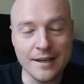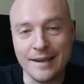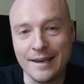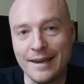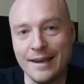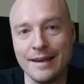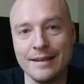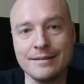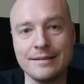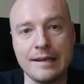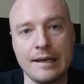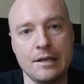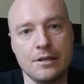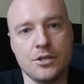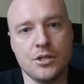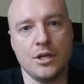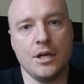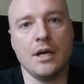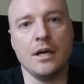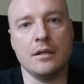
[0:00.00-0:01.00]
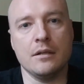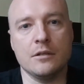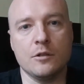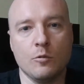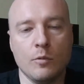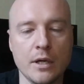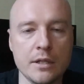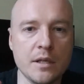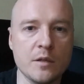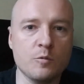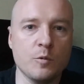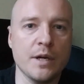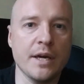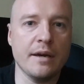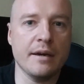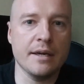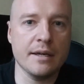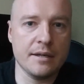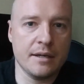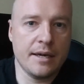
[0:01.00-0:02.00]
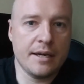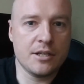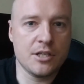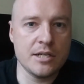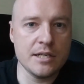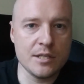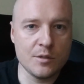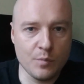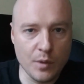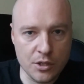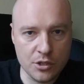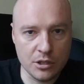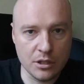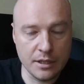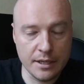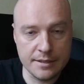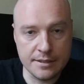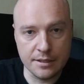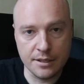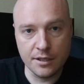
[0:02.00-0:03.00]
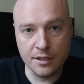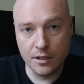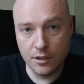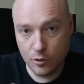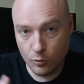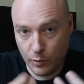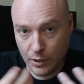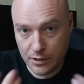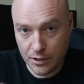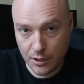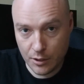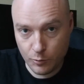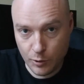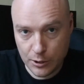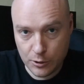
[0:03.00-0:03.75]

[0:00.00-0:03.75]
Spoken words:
and Agile, the one that we are actually specializing in and the one that we're